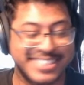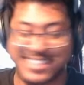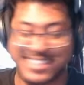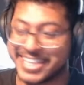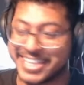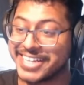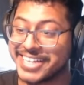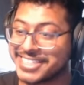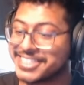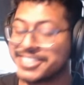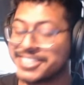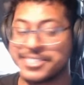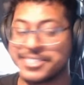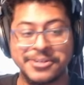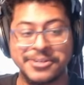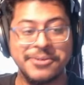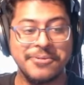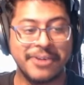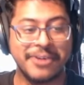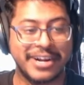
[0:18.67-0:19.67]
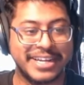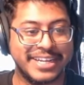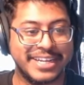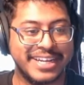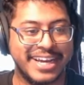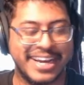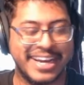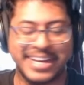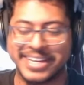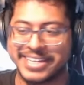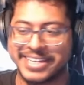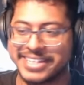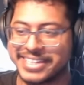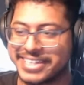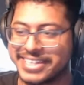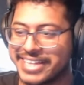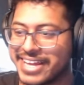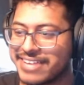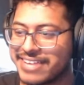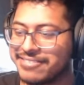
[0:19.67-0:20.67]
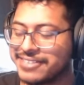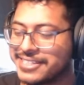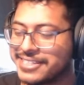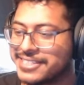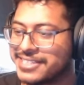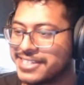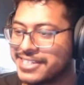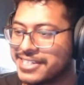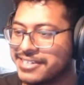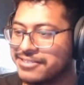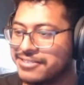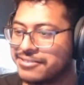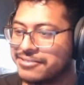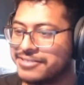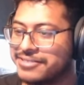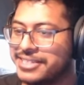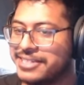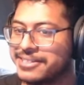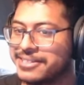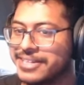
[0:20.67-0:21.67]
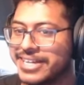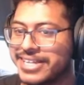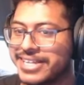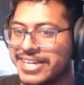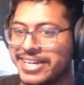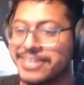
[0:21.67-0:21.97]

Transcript: That's a new one. Uh, I haven't started off a video like that.